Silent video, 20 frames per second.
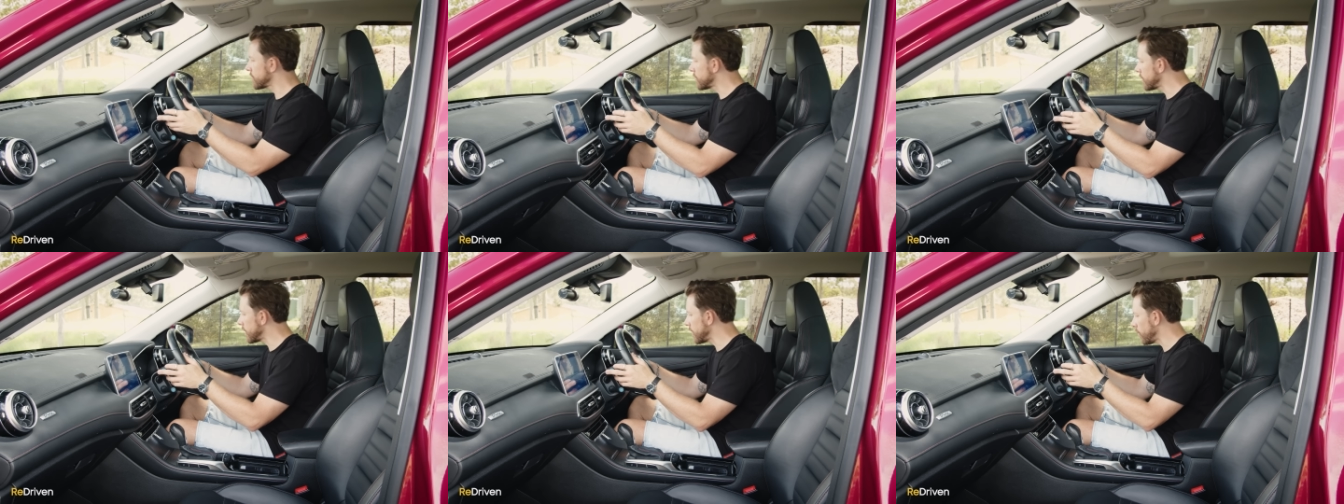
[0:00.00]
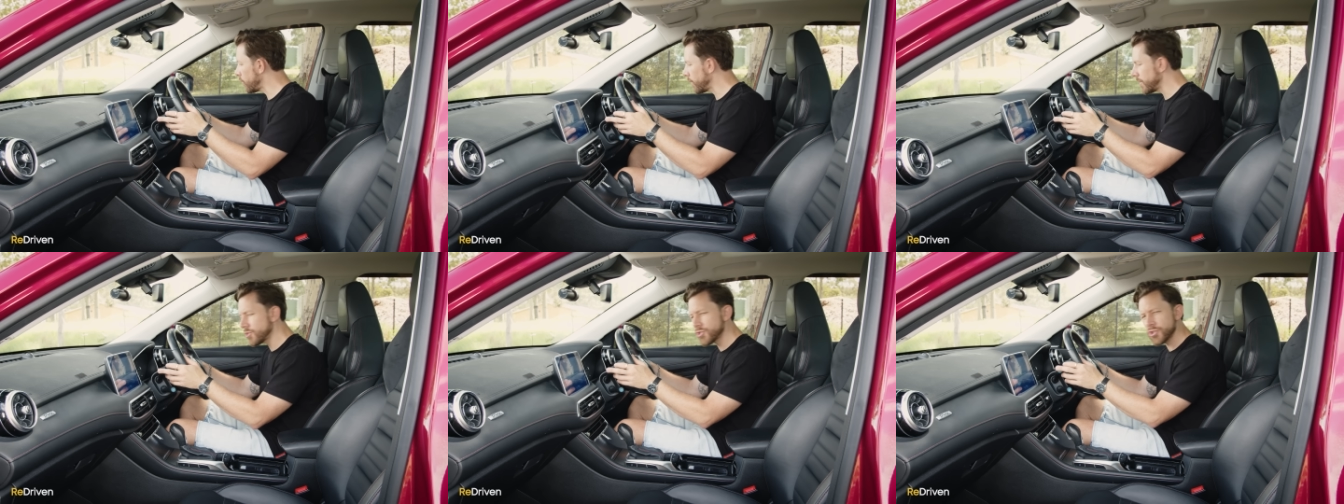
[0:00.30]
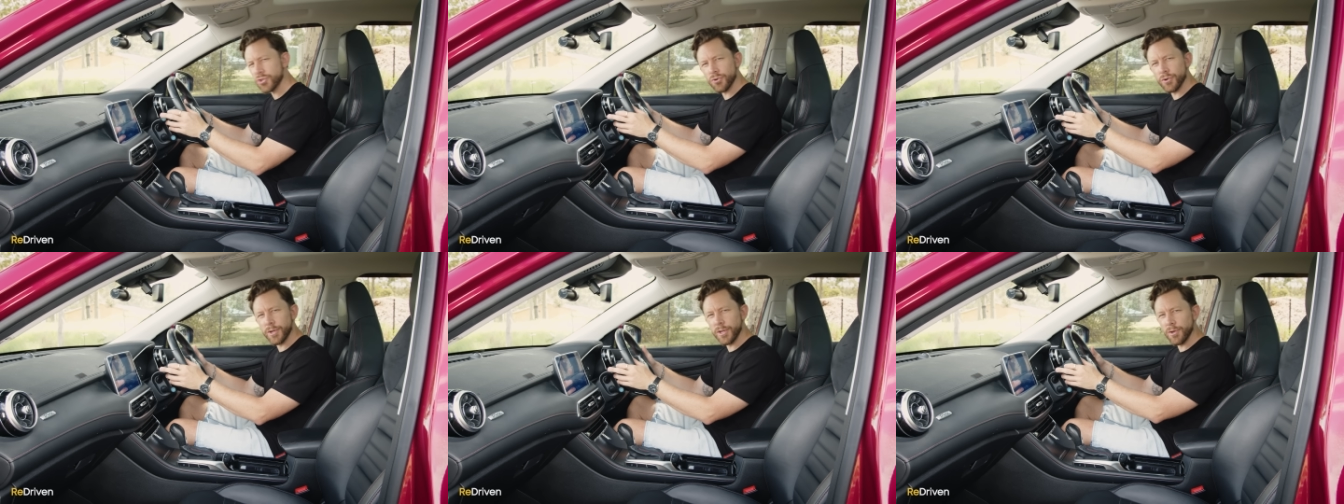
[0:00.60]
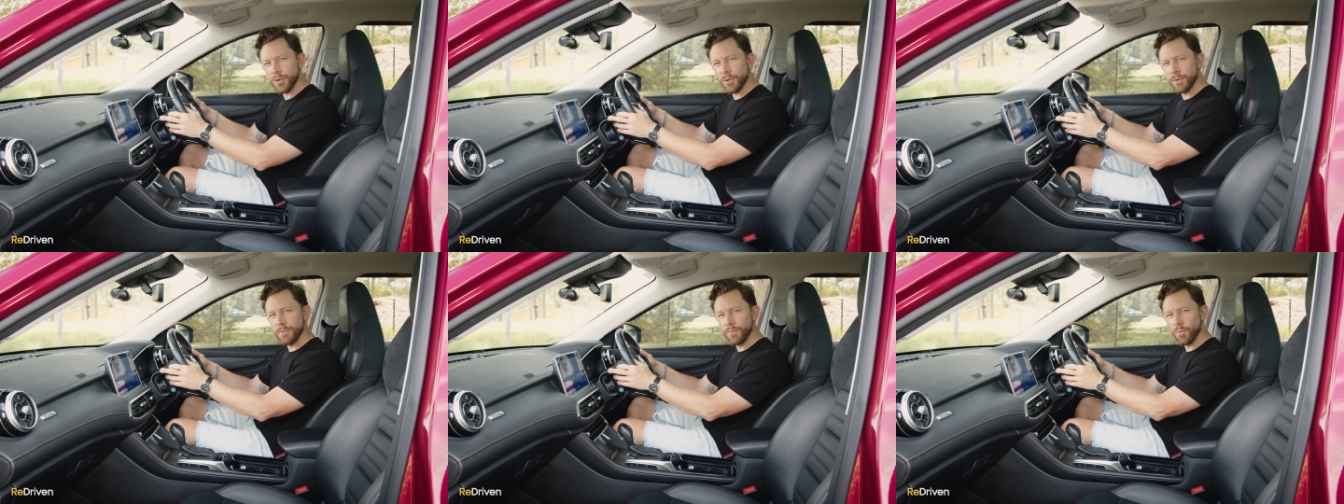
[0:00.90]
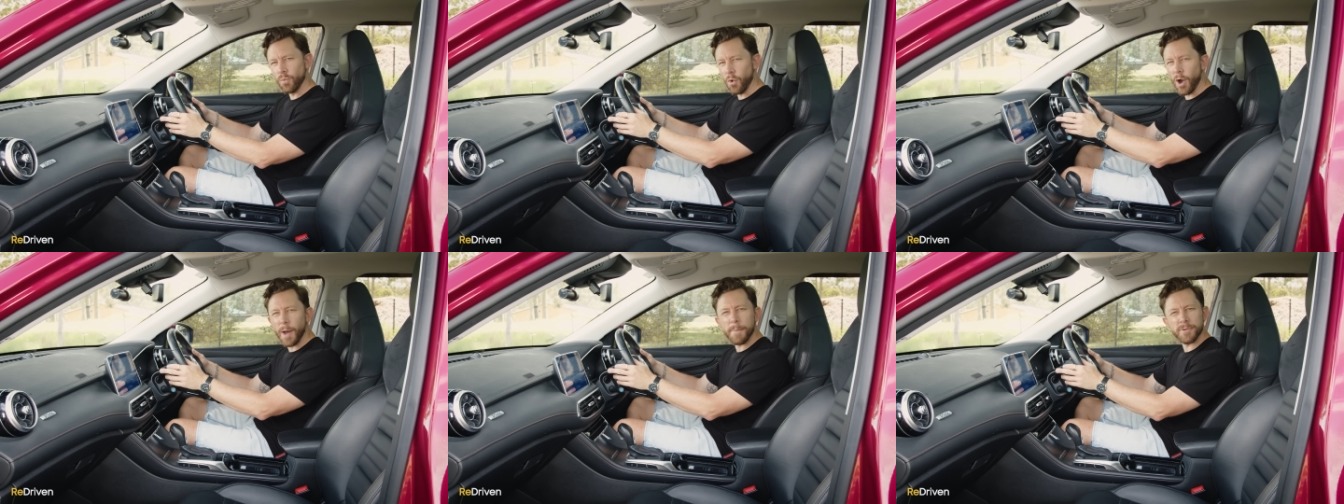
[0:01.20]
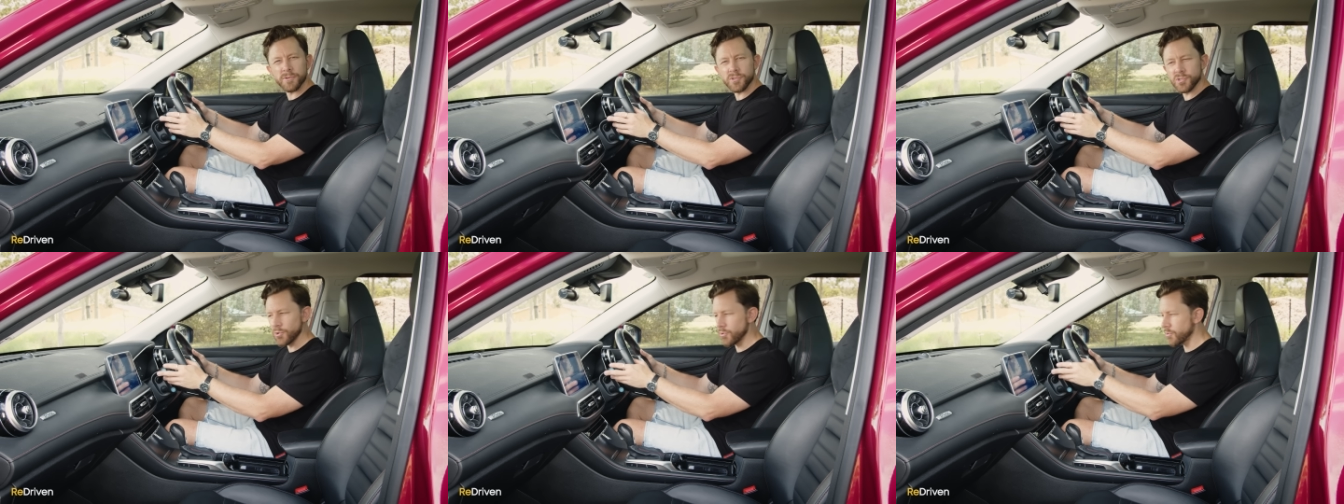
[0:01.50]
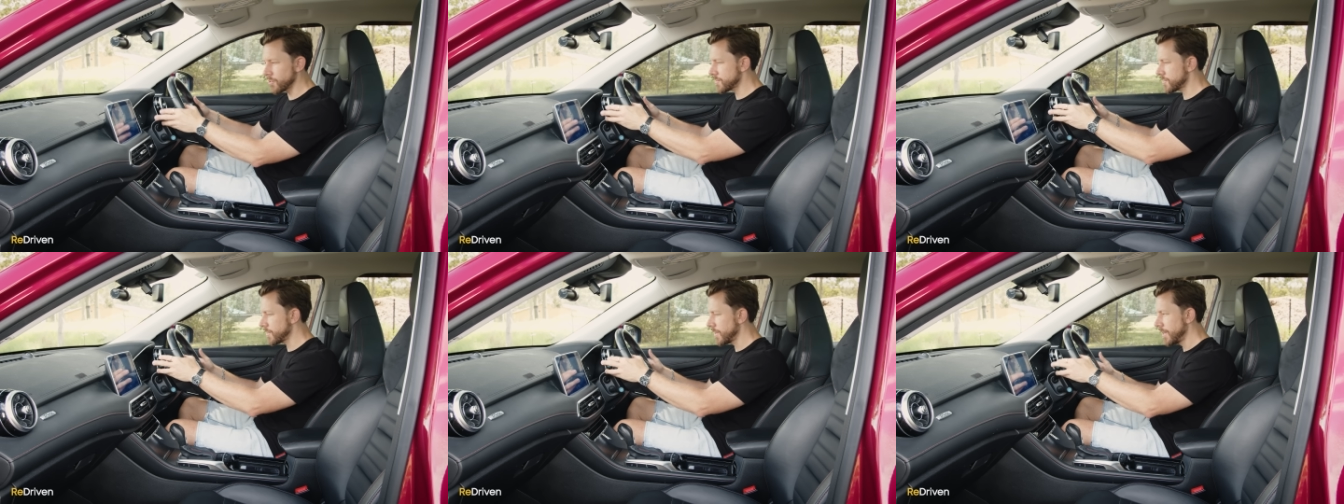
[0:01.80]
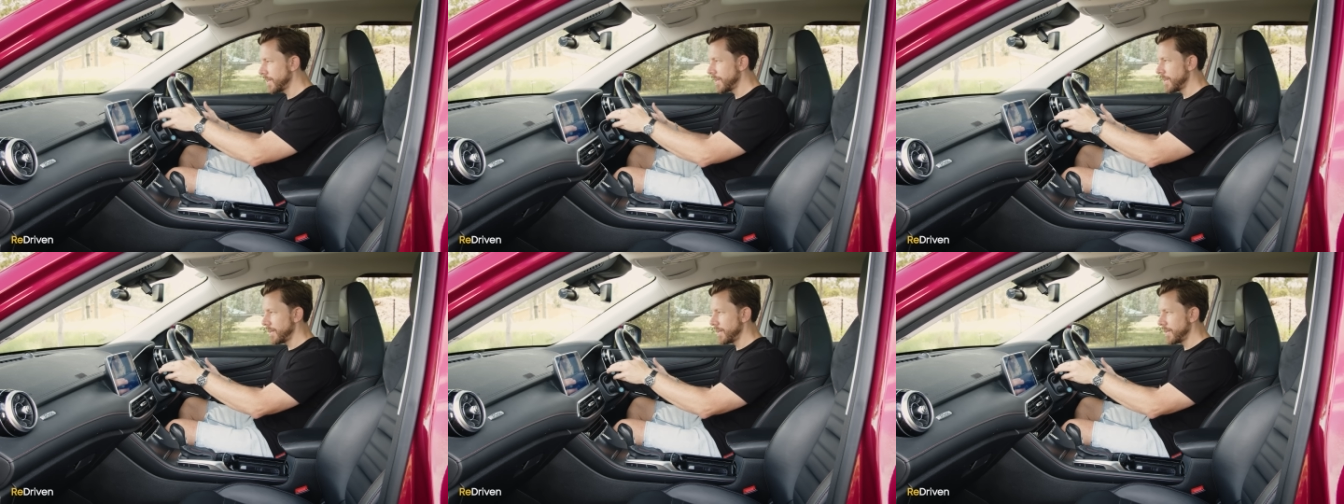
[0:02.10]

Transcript: and the windscreen wiper stalks